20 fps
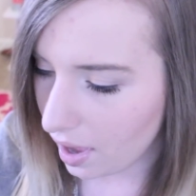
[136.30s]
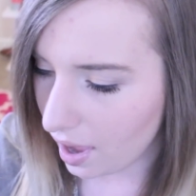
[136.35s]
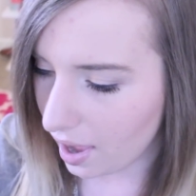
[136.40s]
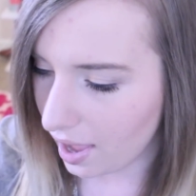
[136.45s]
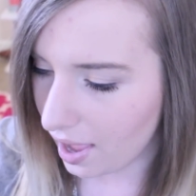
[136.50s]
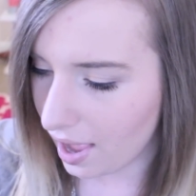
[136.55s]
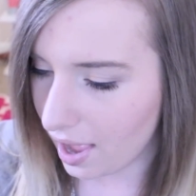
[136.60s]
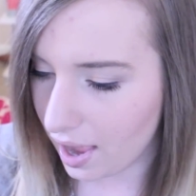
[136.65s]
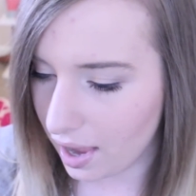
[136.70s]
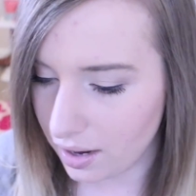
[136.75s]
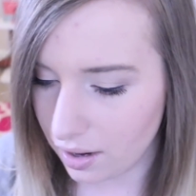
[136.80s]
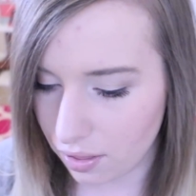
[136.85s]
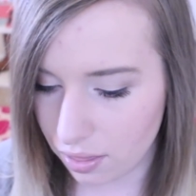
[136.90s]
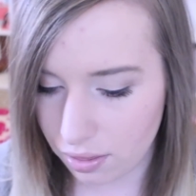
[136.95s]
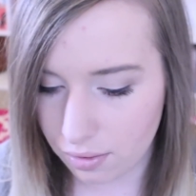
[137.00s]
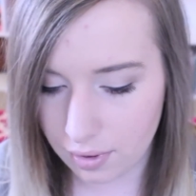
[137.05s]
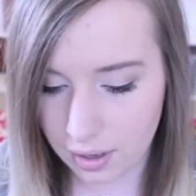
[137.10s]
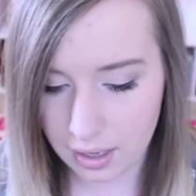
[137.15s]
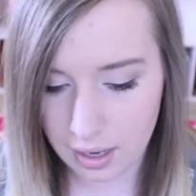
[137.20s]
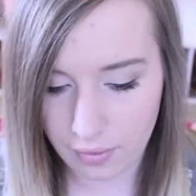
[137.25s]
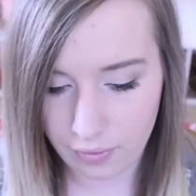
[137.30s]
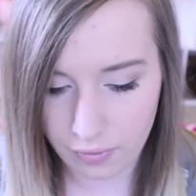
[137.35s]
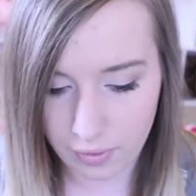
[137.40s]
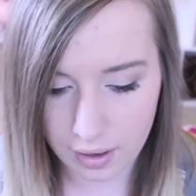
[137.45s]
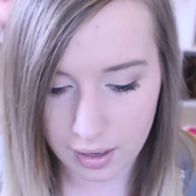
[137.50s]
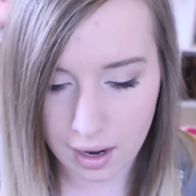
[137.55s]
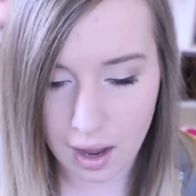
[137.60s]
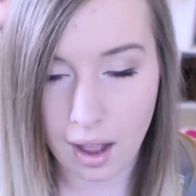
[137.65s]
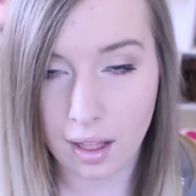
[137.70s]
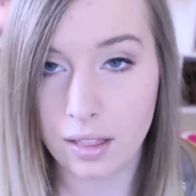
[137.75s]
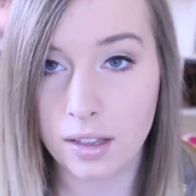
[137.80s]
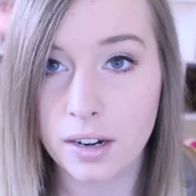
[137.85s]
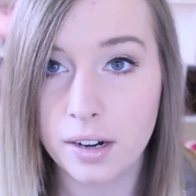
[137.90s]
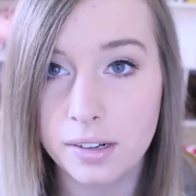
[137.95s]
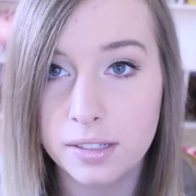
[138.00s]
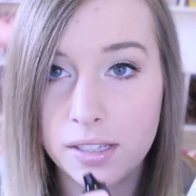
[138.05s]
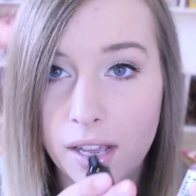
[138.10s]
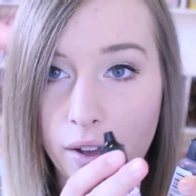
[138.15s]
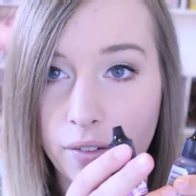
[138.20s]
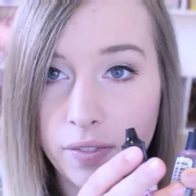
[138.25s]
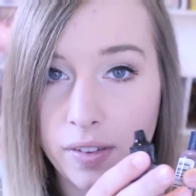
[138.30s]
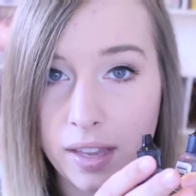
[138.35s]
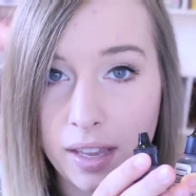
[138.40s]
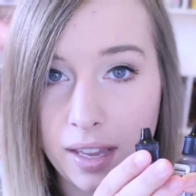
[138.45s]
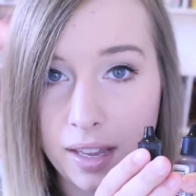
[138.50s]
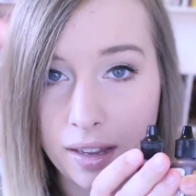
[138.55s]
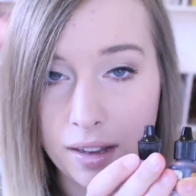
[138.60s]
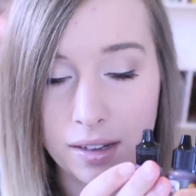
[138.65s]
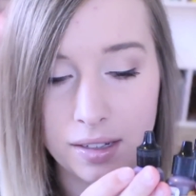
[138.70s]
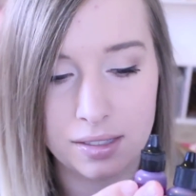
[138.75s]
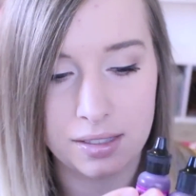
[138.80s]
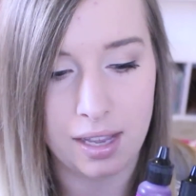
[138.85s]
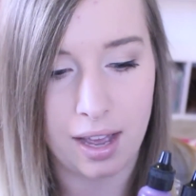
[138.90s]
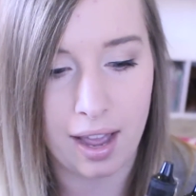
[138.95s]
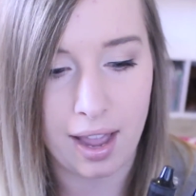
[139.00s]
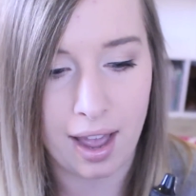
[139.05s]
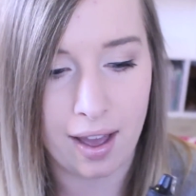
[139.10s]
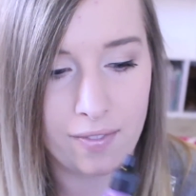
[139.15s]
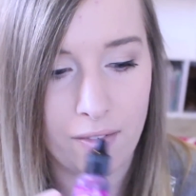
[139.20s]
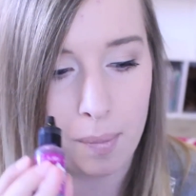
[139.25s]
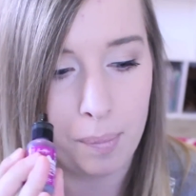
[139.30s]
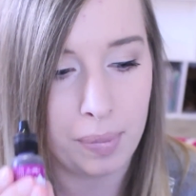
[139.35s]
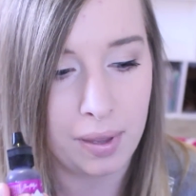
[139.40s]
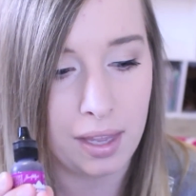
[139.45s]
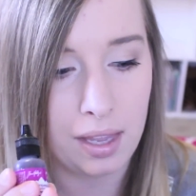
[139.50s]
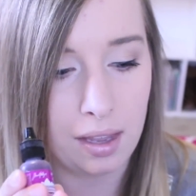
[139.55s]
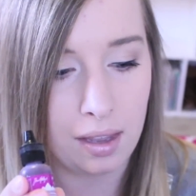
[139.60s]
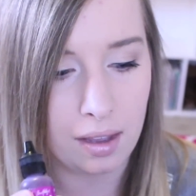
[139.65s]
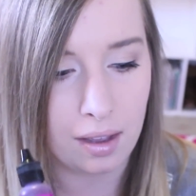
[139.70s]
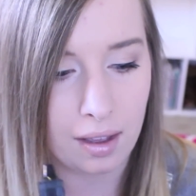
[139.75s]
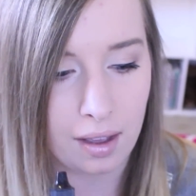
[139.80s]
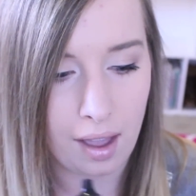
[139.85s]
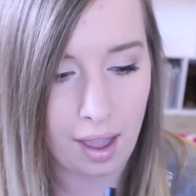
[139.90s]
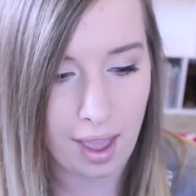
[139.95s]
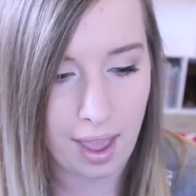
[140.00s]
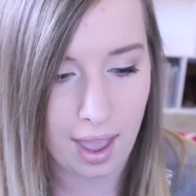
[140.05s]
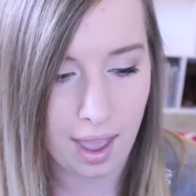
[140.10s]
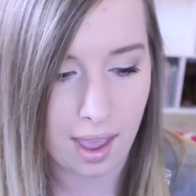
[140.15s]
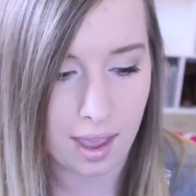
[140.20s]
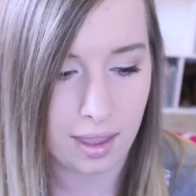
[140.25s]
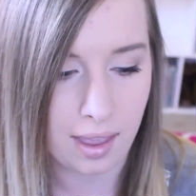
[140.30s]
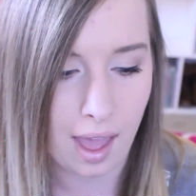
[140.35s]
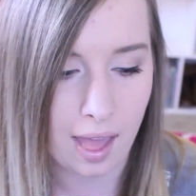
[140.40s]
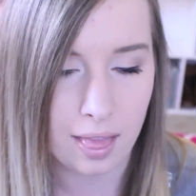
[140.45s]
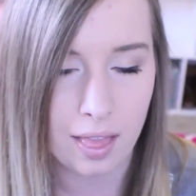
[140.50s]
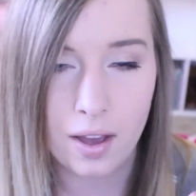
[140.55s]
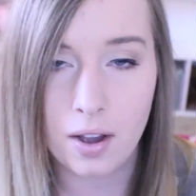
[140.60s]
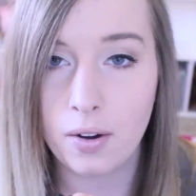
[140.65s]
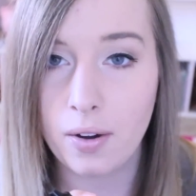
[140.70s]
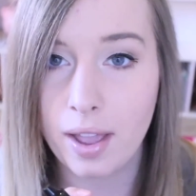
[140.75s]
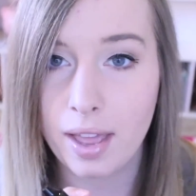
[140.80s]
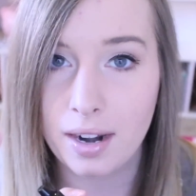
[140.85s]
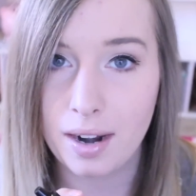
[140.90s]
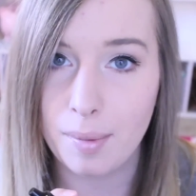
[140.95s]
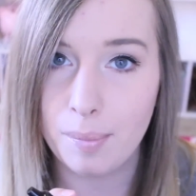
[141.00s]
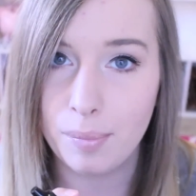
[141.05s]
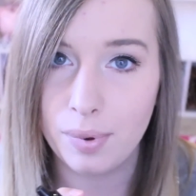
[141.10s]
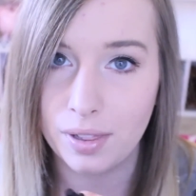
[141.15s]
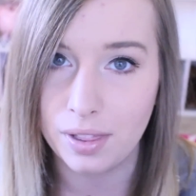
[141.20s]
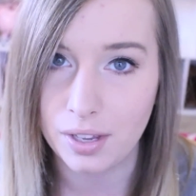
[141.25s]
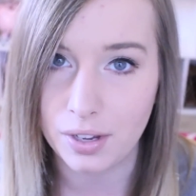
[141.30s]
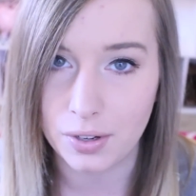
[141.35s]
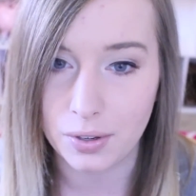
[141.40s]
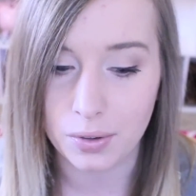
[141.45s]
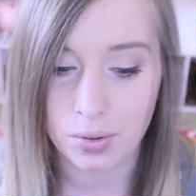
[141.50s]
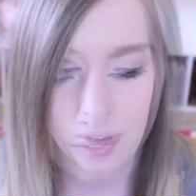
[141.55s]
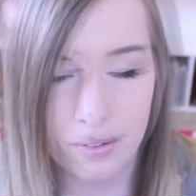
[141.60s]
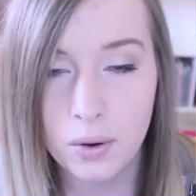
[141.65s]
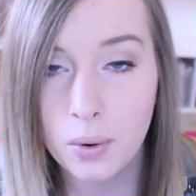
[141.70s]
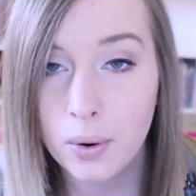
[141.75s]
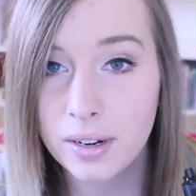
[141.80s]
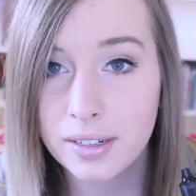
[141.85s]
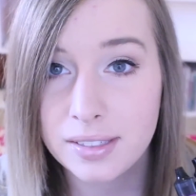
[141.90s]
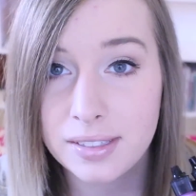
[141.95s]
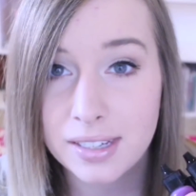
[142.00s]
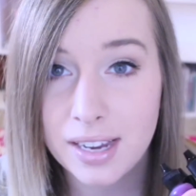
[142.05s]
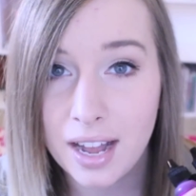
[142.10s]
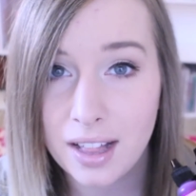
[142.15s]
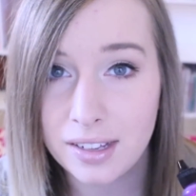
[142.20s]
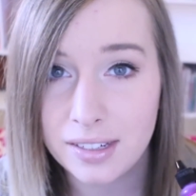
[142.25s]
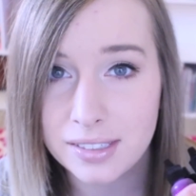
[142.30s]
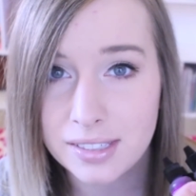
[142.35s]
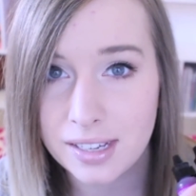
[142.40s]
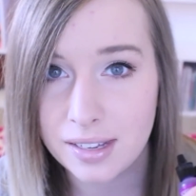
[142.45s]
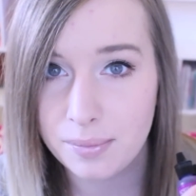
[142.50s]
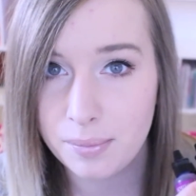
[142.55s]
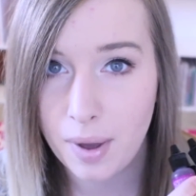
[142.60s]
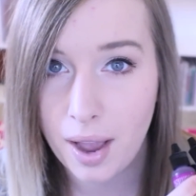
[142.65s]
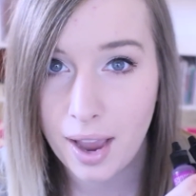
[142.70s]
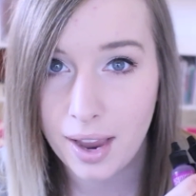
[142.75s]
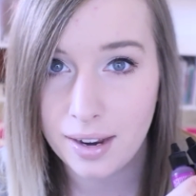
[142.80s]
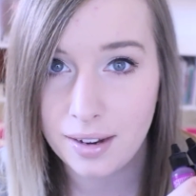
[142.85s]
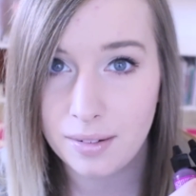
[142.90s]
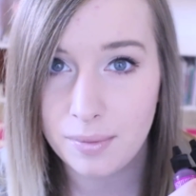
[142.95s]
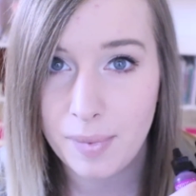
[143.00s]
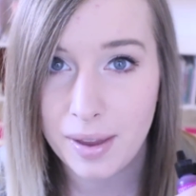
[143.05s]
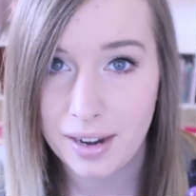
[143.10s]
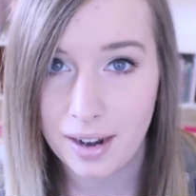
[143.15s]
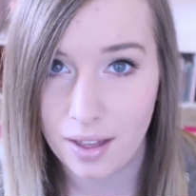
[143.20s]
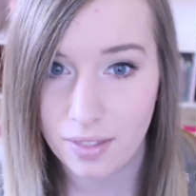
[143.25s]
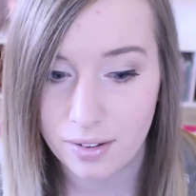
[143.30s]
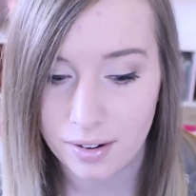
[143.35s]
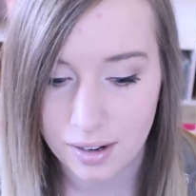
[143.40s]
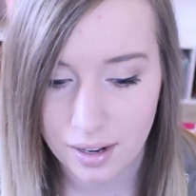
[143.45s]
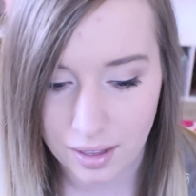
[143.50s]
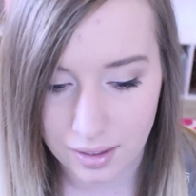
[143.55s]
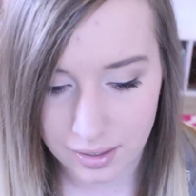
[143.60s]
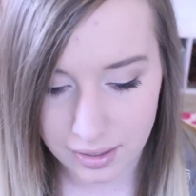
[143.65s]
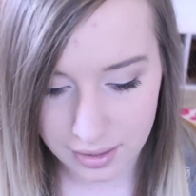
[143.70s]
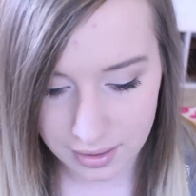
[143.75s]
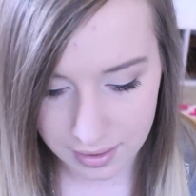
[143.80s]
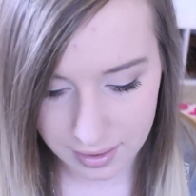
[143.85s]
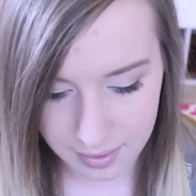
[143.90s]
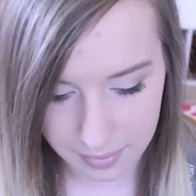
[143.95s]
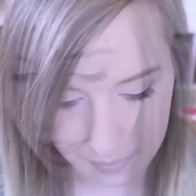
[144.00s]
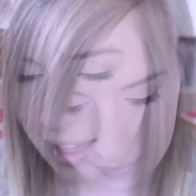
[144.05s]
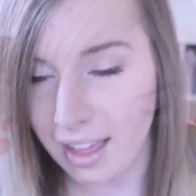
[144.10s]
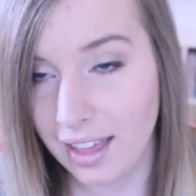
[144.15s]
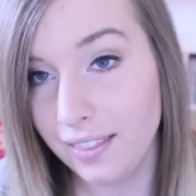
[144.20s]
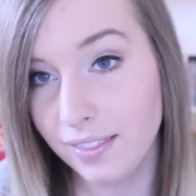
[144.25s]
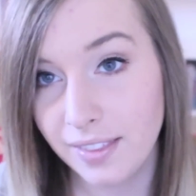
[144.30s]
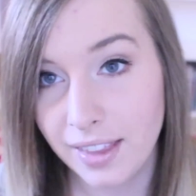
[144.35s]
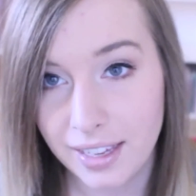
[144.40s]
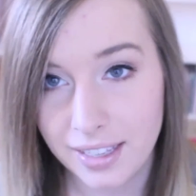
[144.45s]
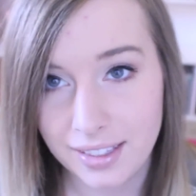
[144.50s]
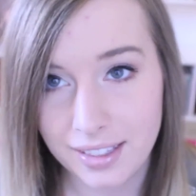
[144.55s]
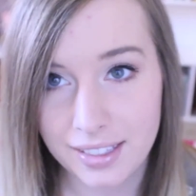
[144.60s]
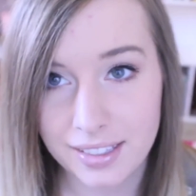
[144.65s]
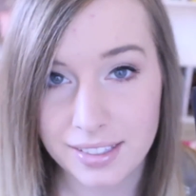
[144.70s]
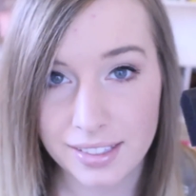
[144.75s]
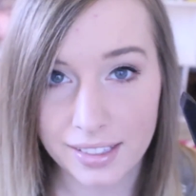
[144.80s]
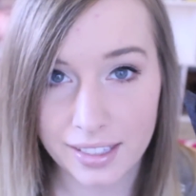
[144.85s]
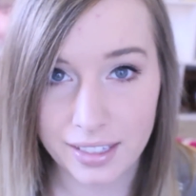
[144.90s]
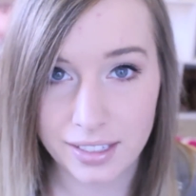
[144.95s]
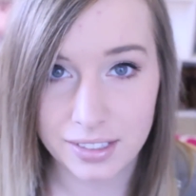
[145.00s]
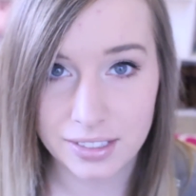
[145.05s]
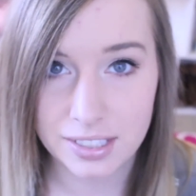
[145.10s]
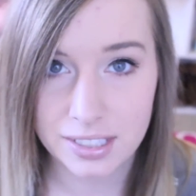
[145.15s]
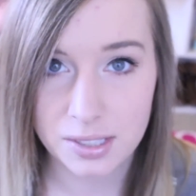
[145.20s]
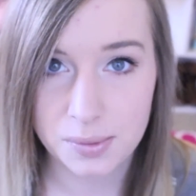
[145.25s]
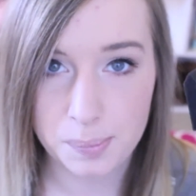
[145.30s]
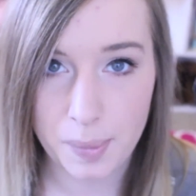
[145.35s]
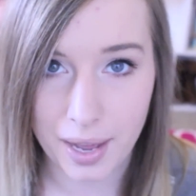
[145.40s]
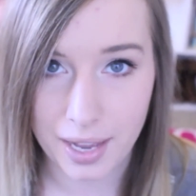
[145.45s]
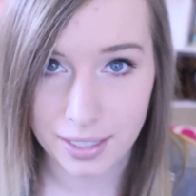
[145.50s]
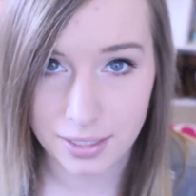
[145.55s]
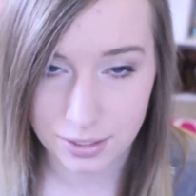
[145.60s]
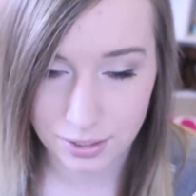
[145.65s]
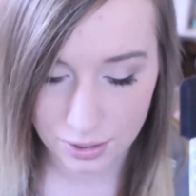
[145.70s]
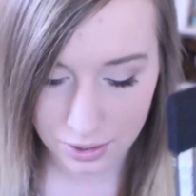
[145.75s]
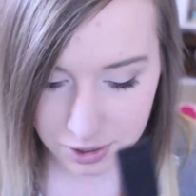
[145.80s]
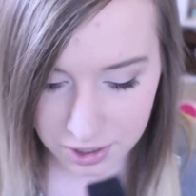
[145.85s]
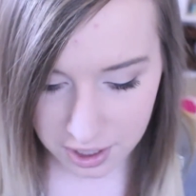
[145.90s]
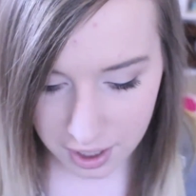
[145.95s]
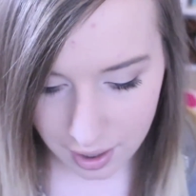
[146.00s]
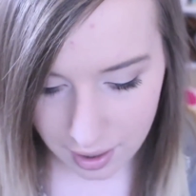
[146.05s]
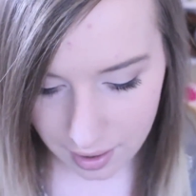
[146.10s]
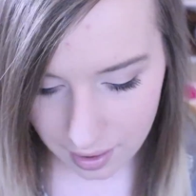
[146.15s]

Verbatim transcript: I had three different colors of inks. I have a pink, a yellow, and a blue. And of course the colors combined made other colors. And then this little sponge.